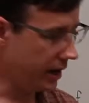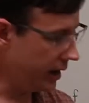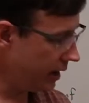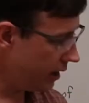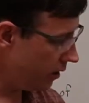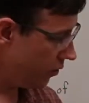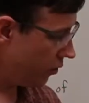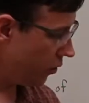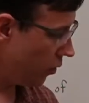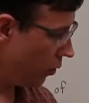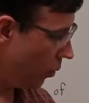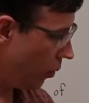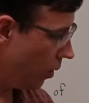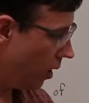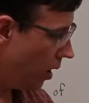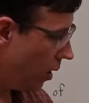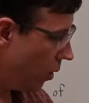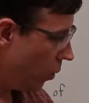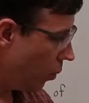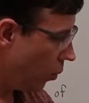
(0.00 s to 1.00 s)
into
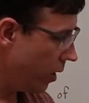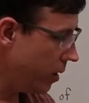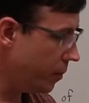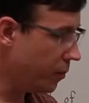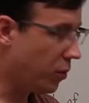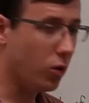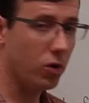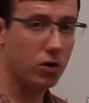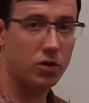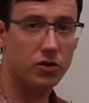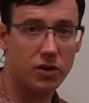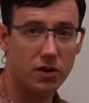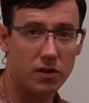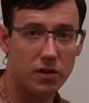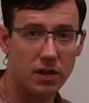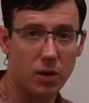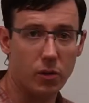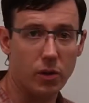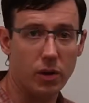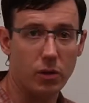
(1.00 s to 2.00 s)
one portion
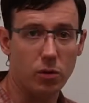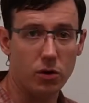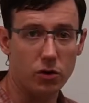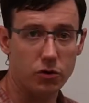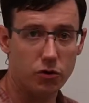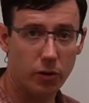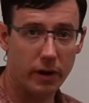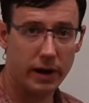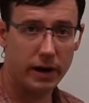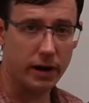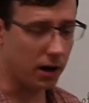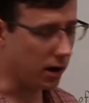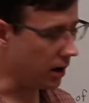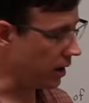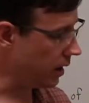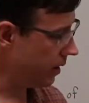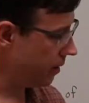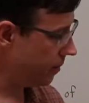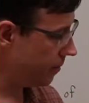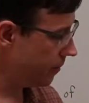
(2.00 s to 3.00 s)
that we will train
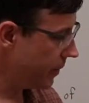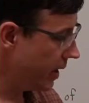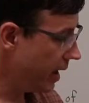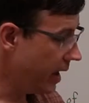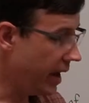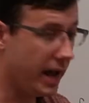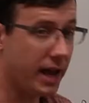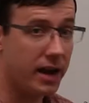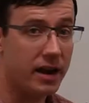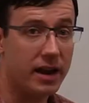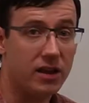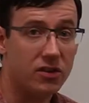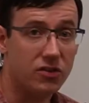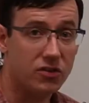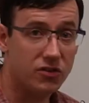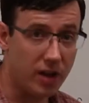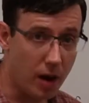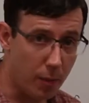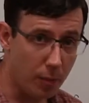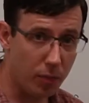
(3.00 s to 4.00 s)
on and a
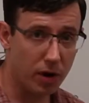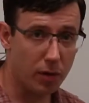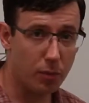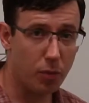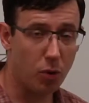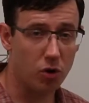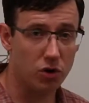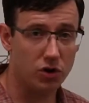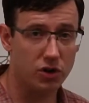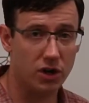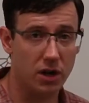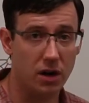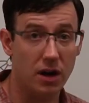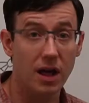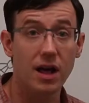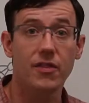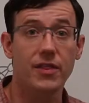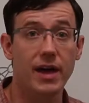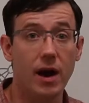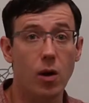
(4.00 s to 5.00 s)
separate portion
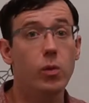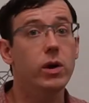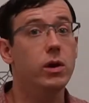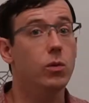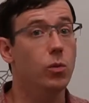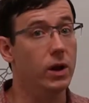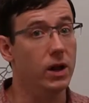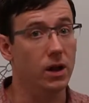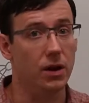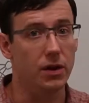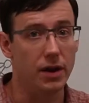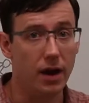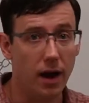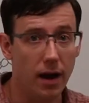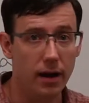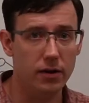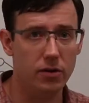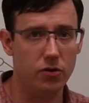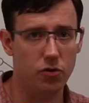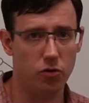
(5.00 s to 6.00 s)
that we will
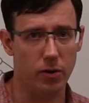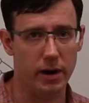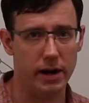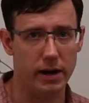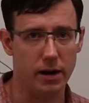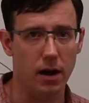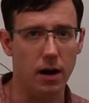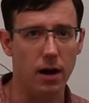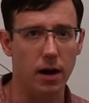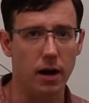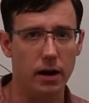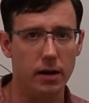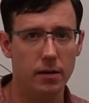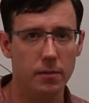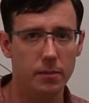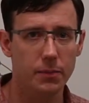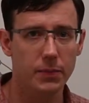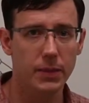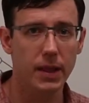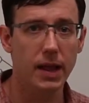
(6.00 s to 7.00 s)
not train on,